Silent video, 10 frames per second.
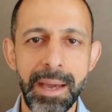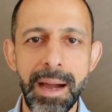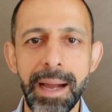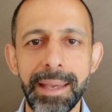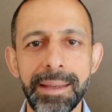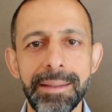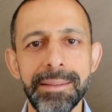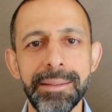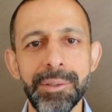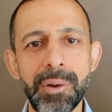I
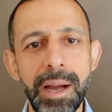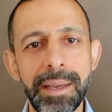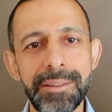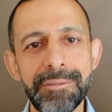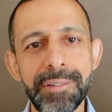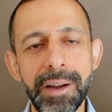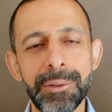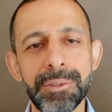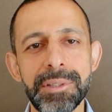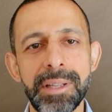can
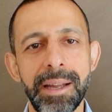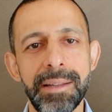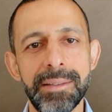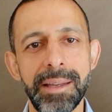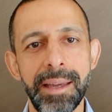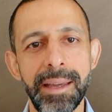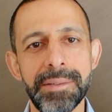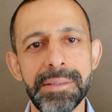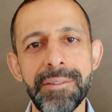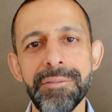vouch that
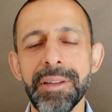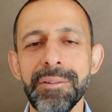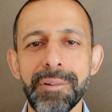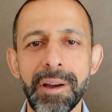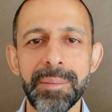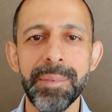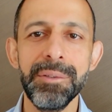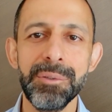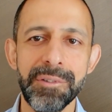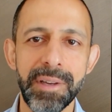a safe
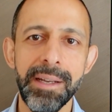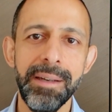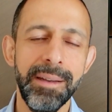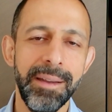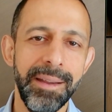environment to fail